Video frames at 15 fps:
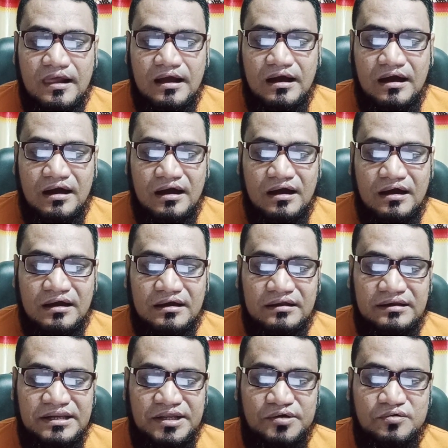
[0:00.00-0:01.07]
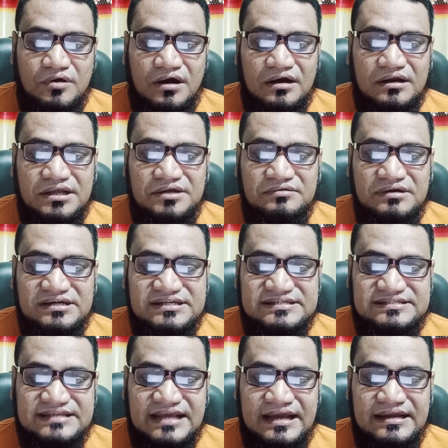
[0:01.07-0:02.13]
New York, United
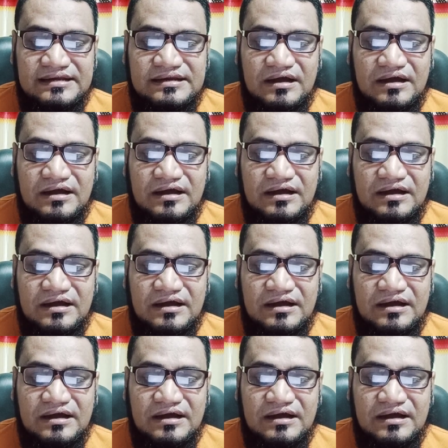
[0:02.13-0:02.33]
States,